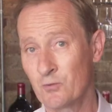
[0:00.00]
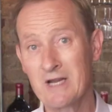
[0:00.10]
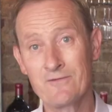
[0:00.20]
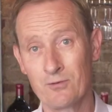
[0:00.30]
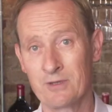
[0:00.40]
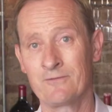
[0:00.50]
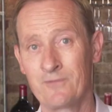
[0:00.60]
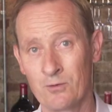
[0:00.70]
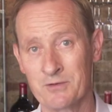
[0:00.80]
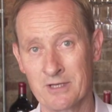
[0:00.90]
rainfall that
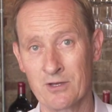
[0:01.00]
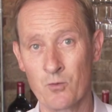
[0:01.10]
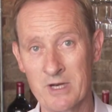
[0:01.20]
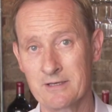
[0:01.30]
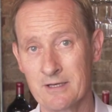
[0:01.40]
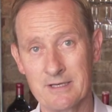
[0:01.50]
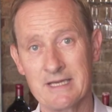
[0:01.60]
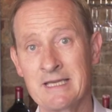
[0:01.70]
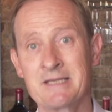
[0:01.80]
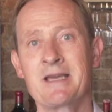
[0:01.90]
falls in the winter
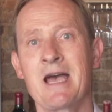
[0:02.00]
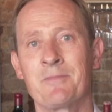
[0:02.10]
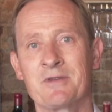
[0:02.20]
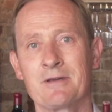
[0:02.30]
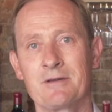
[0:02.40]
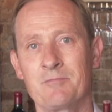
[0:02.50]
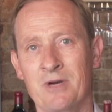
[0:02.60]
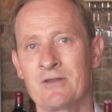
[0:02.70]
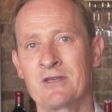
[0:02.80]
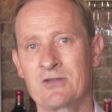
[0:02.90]
is kept
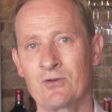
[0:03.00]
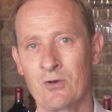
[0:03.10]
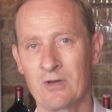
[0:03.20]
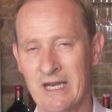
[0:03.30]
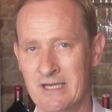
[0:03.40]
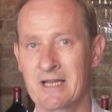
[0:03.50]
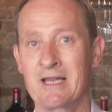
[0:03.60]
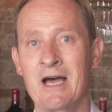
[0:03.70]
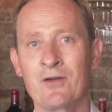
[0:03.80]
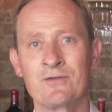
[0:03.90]
by this soil and is
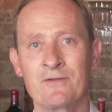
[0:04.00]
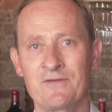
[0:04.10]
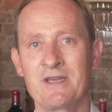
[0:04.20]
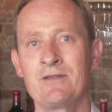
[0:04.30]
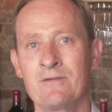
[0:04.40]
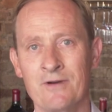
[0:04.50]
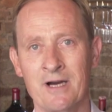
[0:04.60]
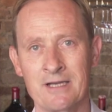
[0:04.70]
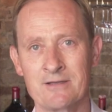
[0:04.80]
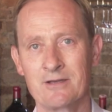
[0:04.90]
allowed to feed the
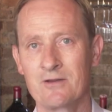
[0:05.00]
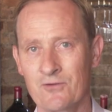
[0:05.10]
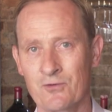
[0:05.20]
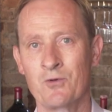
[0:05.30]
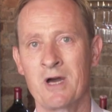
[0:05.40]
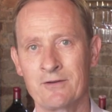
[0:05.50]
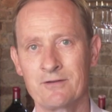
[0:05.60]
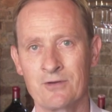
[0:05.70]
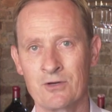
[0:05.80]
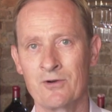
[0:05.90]
vines
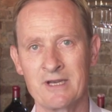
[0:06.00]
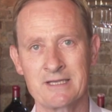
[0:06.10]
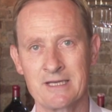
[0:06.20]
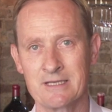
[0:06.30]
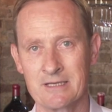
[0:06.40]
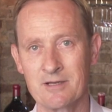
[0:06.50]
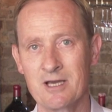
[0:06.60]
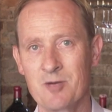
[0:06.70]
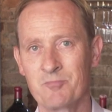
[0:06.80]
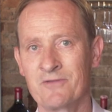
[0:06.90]
throughout the growing season,
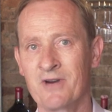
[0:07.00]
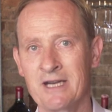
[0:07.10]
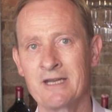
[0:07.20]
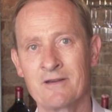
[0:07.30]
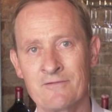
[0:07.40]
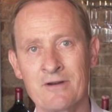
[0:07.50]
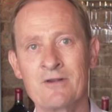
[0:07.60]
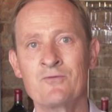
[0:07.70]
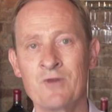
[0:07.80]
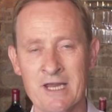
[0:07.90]
providing a very
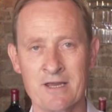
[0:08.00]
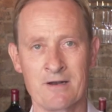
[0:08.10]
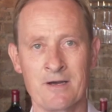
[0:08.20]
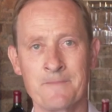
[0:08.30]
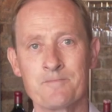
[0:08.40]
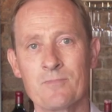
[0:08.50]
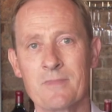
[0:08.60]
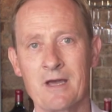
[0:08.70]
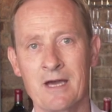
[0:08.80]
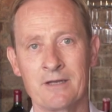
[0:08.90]
regular
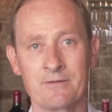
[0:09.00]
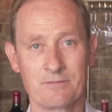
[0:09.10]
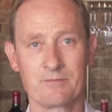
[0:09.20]
and